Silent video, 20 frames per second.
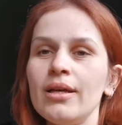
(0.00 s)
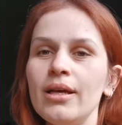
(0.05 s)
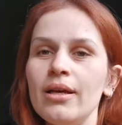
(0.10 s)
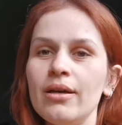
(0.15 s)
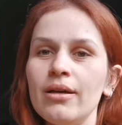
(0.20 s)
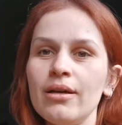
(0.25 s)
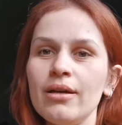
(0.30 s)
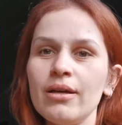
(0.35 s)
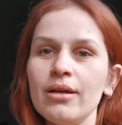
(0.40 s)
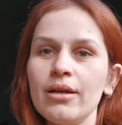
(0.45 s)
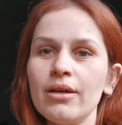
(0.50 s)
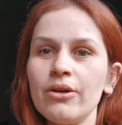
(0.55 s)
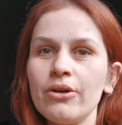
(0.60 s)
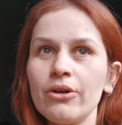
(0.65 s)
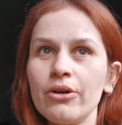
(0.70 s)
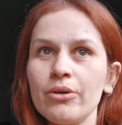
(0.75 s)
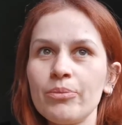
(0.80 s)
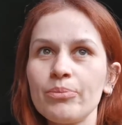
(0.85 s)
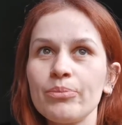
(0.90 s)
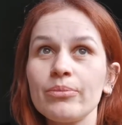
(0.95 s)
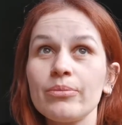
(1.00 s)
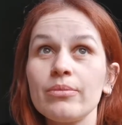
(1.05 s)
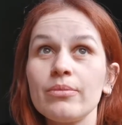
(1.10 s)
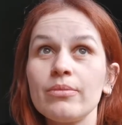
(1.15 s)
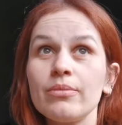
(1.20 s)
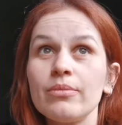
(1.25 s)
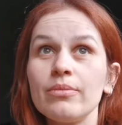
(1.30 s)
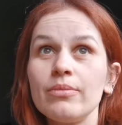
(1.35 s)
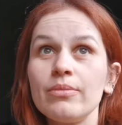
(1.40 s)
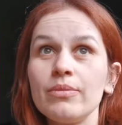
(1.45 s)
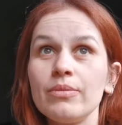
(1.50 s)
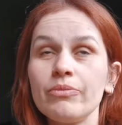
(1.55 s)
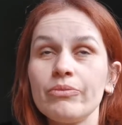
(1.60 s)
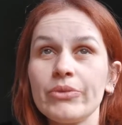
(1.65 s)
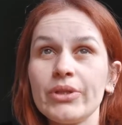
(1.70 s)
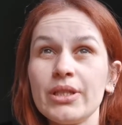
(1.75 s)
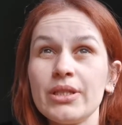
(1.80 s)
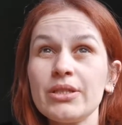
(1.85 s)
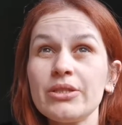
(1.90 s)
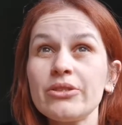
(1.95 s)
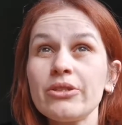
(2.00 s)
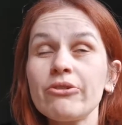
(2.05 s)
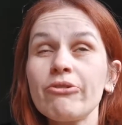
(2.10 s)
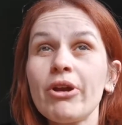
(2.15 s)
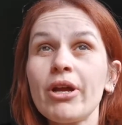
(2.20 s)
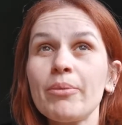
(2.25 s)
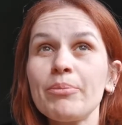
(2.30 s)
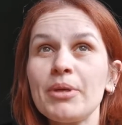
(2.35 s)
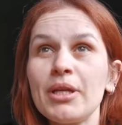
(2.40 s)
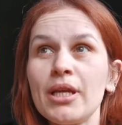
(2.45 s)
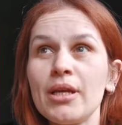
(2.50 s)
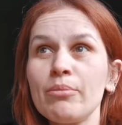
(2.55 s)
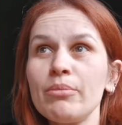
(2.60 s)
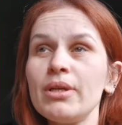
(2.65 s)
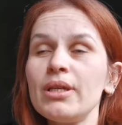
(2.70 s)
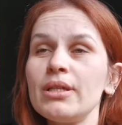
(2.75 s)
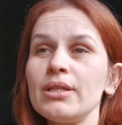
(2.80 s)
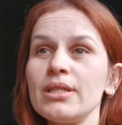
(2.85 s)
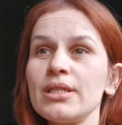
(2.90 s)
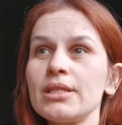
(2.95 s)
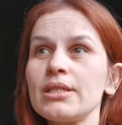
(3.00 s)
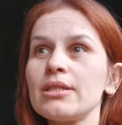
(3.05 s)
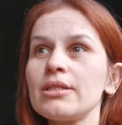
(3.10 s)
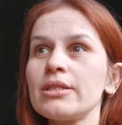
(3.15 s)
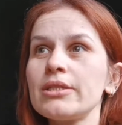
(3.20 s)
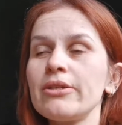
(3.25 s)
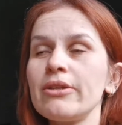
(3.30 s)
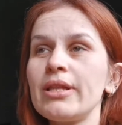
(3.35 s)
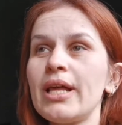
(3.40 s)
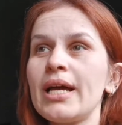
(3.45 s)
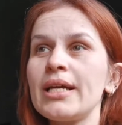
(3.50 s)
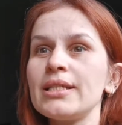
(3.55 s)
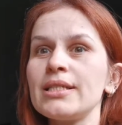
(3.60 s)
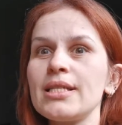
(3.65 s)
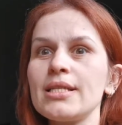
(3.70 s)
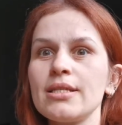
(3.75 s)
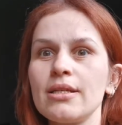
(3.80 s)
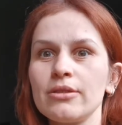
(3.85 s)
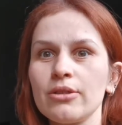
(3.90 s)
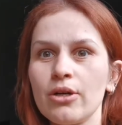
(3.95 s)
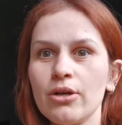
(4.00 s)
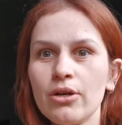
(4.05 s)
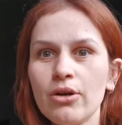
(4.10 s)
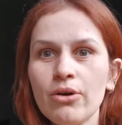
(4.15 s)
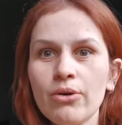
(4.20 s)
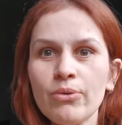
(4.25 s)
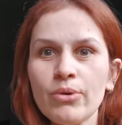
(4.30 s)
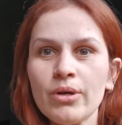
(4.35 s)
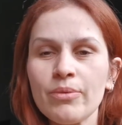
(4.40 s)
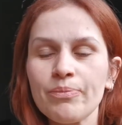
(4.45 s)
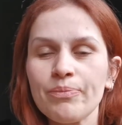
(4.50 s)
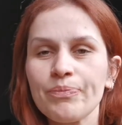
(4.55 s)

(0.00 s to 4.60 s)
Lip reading: Her Instagram name is Solines and Co.